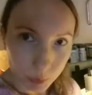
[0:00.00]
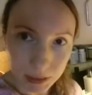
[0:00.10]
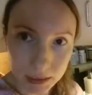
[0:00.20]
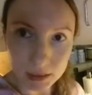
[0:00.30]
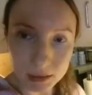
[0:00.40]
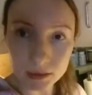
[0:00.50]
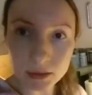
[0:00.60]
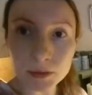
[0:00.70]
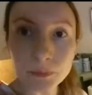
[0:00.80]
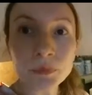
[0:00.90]

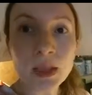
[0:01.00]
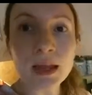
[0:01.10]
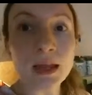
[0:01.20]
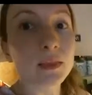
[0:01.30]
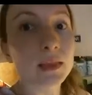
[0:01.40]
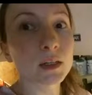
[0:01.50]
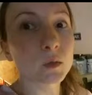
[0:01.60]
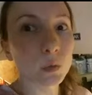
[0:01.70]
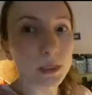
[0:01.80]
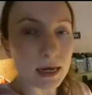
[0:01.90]
preheated, and
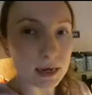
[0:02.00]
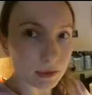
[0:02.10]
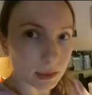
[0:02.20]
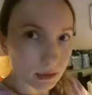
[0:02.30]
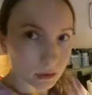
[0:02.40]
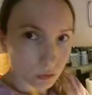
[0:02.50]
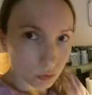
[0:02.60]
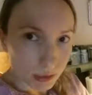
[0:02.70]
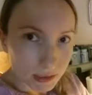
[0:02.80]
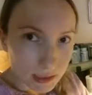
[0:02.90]
then when I think it's
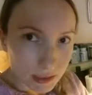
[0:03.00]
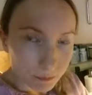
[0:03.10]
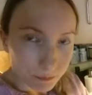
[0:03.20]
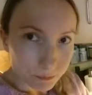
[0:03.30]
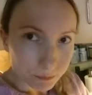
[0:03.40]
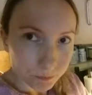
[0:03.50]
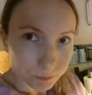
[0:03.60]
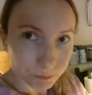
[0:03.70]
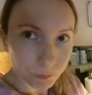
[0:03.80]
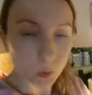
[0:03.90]
ready,
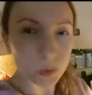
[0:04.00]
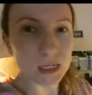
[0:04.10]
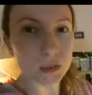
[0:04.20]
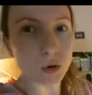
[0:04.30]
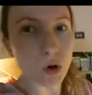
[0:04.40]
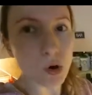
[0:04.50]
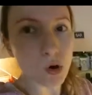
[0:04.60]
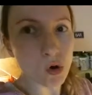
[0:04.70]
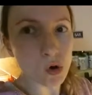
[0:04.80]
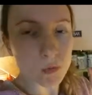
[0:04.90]
when it's
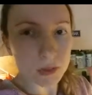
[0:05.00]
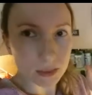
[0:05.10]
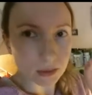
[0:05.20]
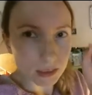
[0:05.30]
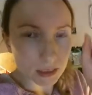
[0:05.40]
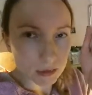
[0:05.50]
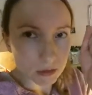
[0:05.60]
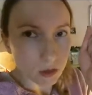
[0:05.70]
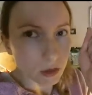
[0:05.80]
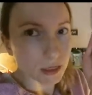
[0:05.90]
almost, I think
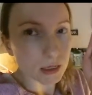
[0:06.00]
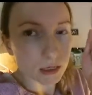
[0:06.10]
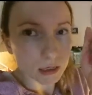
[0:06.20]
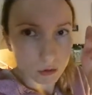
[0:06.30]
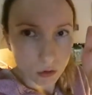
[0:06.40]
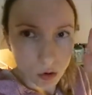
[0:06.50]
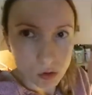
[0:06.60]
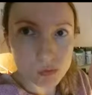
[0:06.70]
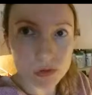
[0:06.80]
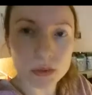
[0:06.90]
it's
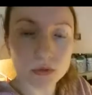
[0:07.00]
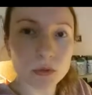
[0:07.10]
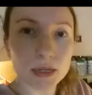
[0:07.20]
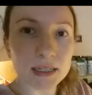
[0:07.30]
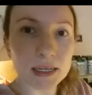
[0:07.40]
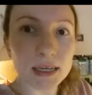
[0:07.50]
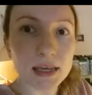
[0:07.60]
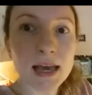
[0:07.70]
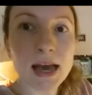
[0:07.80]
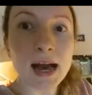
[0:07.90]
almost ready,
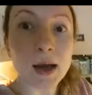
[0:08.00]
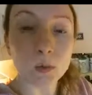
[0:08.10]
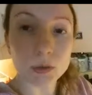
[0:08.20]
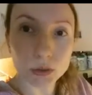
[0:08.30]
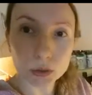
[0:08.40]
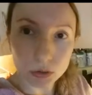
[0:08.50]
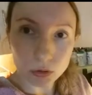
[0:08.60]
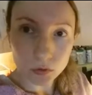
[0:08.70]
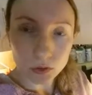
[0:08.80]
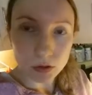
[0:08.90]
I will
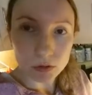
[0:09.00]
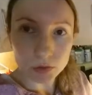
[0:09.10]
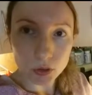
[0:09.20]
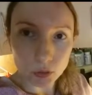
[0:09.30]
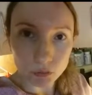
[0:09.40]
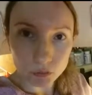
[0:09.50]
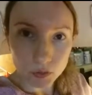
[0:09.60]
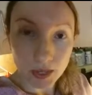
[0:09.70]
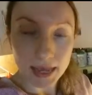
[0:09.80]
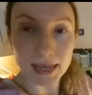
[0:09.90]
turn the oven off
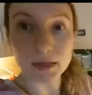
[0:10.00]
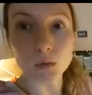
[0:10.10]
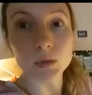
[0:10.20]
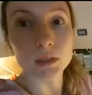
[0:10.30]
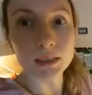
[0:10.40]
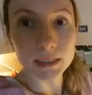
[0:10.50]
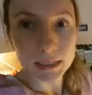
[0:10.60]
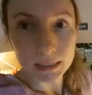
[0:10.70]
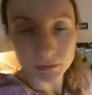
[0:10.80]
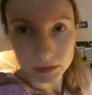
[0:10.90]
and I will
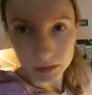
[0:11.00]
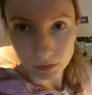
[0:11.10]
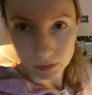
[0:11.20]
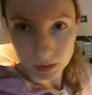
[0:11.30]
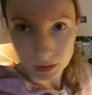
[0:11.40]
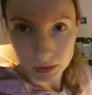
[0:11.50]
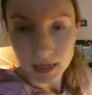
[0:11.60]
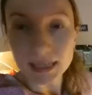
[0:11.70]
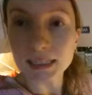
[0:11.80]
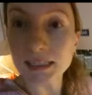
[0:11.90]
leave it in there
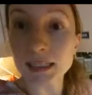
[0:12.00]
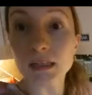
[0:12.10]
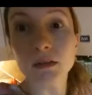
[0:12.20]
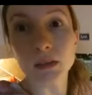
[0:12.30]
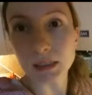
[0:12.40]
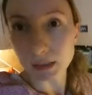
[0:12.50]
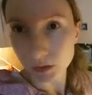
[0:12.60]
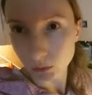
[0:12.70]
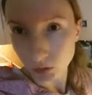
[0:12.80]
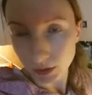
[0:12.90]
till the
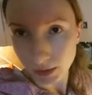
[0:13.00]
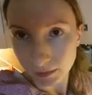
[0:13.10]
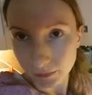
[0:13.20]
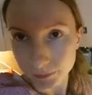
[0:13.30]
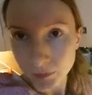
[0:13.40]
next morning.